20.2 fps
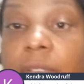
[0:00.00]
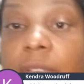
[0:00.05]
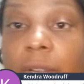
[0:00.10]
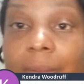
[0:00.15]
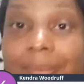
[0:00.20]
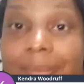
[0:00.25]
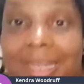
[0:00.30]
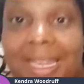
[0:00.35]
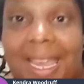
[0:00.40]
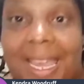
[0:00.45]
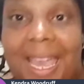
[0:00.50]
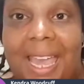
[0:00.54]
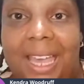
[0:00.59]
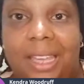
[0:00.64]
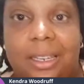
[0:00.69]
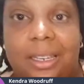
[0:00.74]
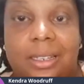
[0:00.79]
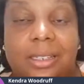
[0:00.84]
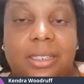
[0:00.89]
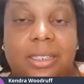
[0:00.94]
you're being
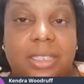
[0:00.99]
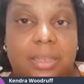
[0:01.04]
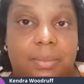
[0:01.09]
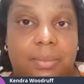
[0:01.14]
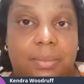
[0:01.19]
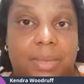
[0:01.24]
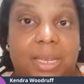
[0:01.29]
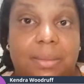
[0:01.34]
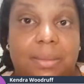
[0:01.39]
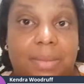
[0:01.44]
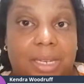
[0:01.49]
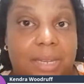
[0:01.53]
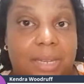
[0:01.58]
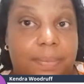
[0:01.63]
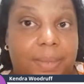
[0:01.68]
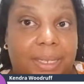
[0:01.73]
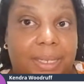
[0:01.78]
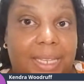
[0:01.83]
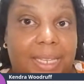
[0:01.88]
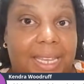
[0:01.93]
handled and being
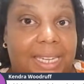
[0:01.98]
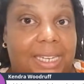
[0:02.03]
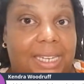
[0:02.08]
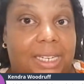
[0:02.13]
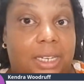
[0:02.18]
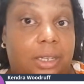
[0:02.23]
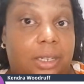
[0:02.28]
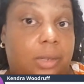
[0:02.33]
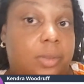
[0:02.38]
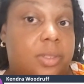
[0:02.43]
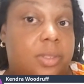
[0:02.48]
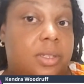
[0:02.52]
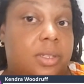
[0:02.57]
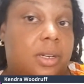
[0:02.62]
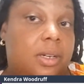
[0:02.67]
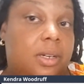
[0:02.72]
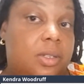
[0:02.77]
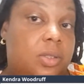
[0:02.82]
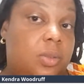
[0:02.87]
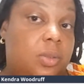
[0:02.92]
manipulated, and you
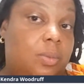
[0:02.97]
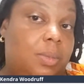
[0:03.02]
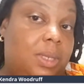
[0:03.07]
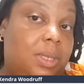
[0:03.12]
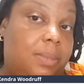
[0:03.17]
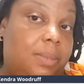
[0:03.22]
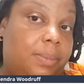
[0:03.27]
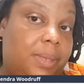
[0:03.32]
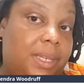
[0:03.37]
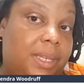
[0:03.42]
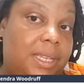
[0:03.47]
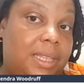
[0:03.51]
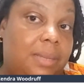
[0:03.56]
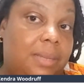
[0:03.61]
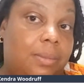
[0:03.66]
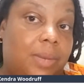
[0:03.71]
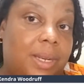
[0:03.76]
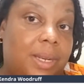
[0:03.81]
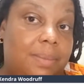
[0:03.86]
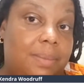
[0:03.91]
start to manipulate
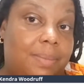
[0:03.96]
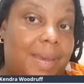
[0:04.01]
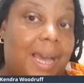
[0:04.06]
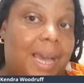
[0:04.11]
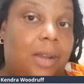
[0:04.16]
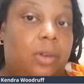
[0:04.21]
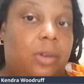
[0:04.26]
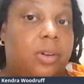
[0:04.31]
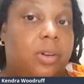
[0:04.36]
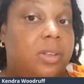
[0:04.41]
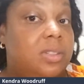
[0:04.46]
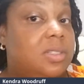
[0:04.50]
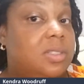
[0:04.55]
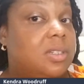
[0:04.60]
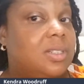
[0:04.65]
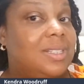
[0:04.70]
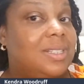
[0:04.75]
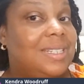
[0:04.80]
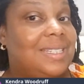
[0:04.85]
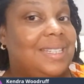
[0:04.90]
them right back, or you
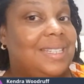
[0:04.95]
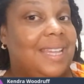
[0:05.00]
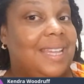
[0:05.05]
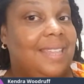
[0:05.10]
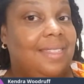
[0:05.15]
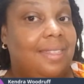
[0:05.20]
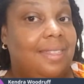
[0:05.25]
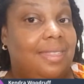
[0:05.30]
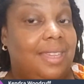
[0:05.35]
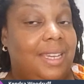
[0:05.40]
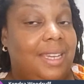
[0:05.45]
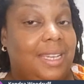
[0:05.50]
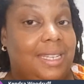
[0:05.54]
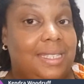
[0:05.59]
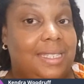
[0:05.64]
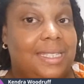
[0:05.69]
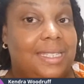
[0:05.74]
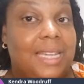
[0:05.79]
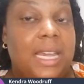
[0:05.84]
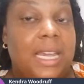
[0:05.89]
start to say the
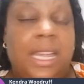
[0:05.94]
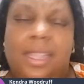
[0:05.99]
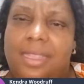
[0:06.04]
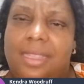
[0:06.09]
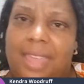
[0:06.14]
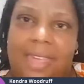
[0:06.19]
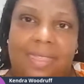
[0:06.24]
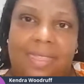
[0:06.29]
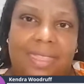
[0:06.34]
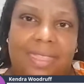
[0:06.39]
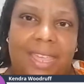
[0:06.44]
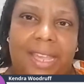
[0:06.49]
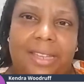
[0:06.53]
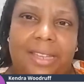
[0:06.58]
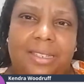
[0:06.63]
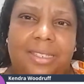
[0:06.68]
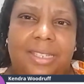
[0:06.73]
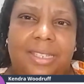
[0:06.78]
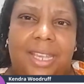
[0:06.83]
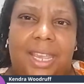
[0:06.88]
things that they
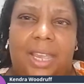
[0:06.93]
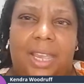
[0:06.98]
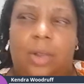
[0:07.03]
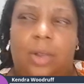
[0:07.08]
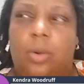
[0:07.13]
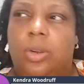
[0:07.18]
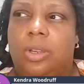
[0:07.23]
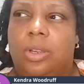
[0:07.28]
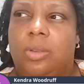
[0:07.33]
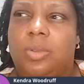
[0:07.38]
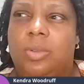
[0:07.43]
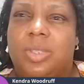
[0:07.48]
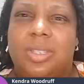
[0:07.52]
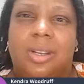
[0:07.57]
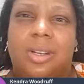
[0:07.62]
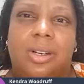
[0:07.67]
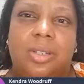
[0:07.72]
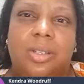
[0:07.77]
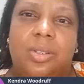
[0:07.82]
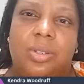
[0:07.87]
say, or you
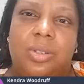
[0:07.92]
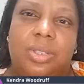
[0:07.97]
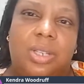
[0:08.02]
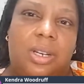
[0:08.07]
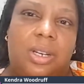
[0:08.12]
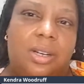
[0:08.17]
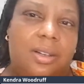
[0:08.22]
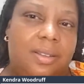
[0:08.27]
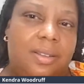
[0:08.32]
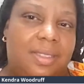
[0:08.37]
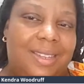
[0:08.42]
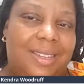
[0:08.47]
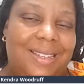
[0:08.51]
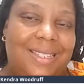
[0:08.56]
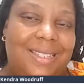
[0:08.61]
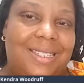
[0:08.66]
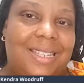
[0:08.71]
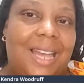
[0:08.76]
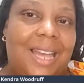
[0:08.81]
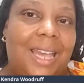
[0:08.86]
start to turn
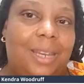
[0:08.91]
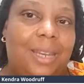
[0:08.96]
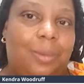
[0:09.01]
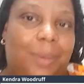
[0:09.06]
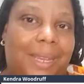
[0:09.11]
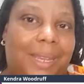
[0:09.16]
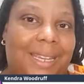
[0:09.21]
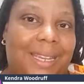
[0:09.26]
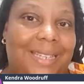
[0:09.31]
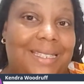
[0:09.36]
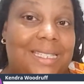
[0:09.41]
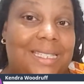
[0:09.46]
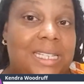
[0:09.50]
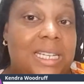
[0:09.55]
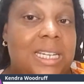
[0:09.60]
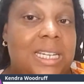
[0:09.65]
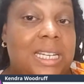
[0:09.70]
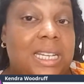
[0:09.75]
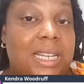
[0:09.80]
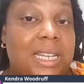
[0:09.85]
things sideways
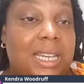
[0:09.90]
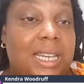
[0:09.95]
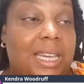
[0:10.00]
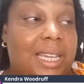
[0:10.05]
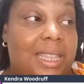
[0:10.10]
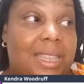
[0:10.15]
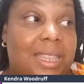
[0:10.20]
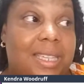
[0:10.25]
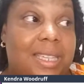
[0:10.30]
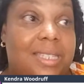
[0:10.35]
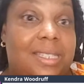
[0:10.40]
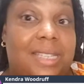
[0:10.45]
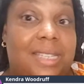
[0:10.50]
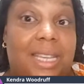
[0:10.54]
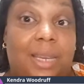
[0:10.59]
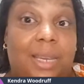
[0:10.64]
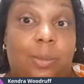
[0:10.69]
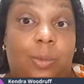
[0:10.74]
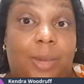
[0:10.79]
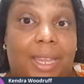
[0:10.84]
in the
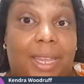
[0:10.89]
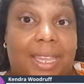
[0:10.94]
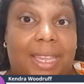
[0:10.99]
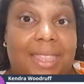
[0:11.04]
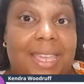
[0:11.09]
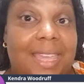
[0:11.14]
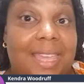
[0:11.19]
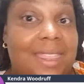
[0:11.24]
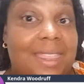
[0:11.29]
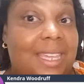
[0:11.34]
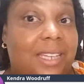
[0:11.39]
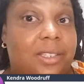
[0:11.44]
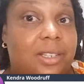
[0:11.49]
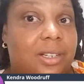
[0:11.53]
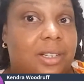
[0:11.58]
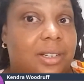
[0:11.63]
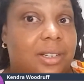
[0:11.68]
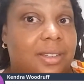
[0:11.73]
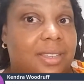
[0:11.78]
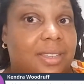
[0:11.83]
same way that they
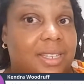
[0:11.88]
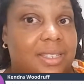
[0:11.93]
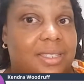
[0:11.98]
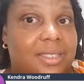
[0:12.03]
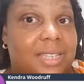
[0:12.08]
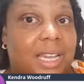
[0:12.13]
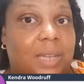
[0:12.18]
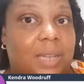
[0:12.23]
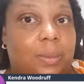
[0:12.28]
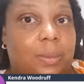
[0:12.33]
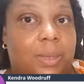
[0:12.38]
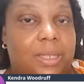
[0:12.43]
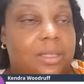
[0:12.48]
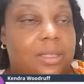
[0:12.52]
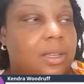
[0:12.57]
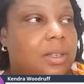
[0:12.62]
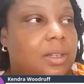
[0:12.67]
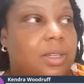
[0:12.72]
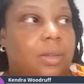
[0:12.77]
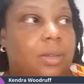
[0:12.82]
turn things sideways
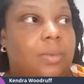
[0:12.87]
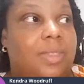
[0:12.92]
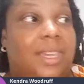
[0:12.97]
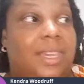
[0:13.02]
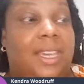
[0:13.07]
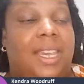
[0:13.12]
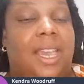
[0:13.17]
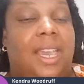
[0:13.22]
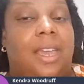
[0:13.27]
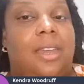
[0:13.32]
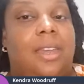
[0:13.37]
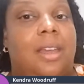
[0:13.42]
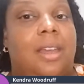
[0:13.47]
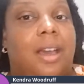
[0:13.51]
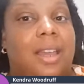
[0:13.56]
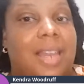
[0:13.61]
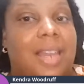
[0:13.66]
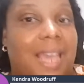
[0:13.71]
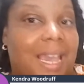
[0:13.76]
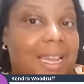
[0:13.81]
on you, they
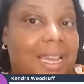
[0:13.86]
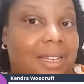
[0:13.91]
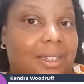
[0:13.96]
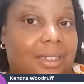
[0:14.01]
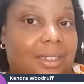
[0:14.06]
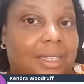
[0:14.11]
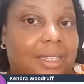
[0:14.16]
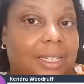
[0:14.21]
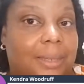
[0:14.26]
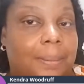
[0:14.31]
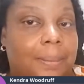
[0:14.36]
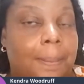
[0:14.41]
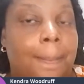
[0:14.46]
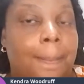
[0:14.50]
cannot handle it.